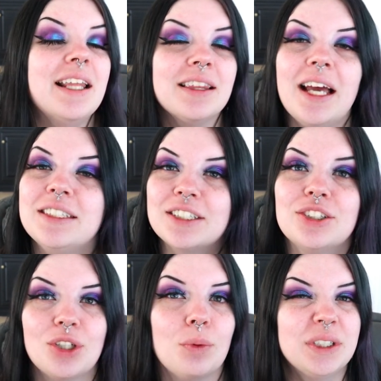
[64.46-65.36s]
and let's
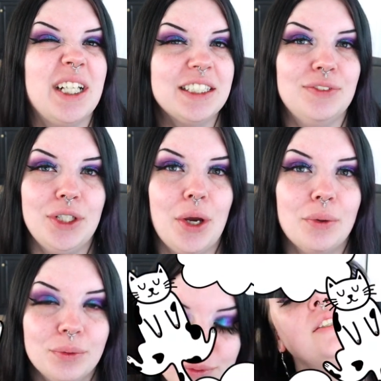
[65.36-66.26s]
get started with today's
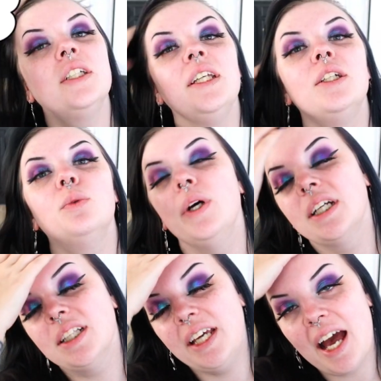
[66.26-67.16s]
video. Really
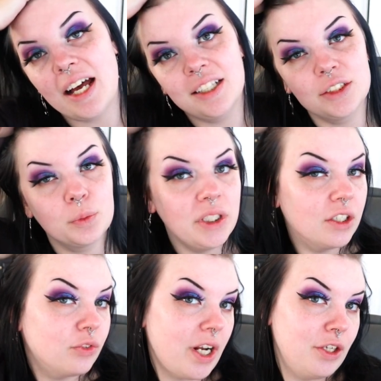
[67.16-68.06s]
quickly, as we
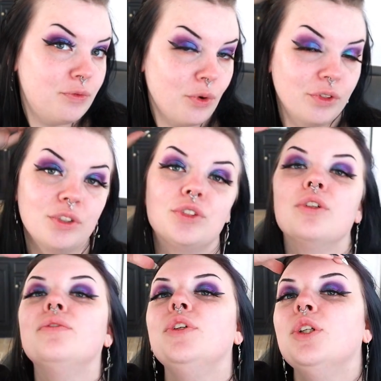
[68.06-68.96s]
get ready for this
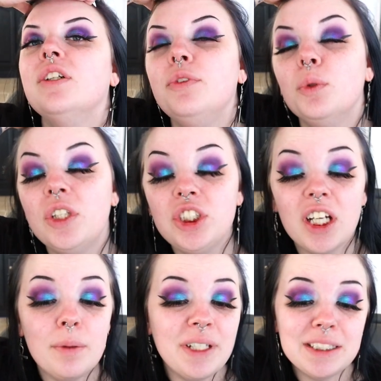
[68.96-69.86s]
review, if you want to check
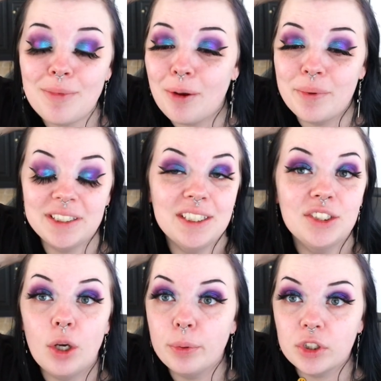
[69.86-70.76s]
out my small business,
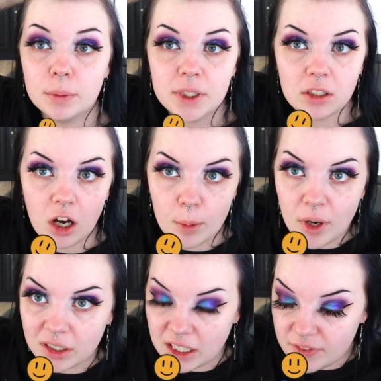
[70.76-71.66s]
theopencrypt.com,
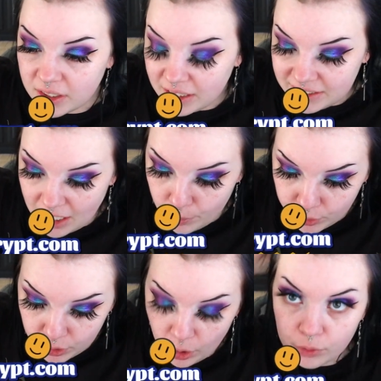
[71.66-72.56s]
I'll leave it linked down
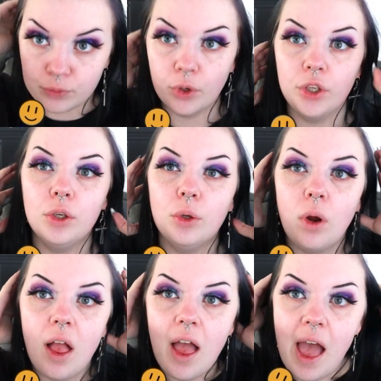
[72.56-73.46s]
below for you.
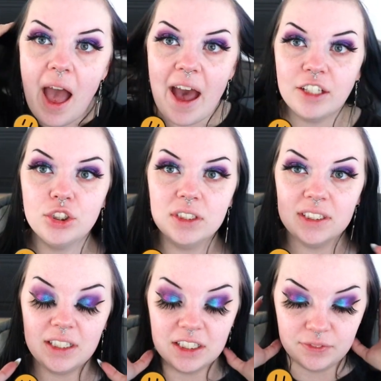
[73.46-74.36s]
As you're
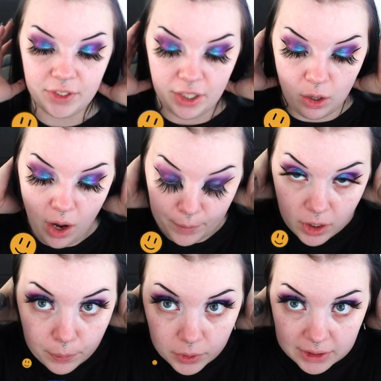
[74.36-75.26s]
seeing this video, I'm
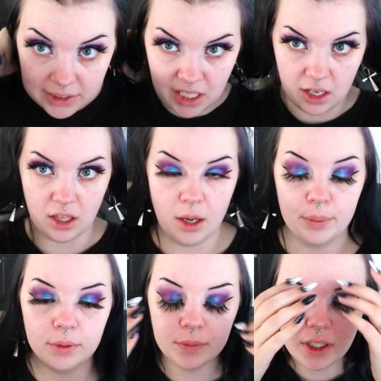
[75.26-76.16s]
going to put a sale
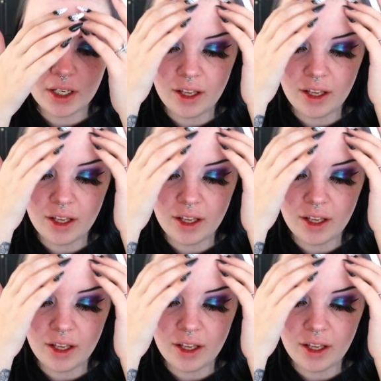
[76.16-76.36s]
up,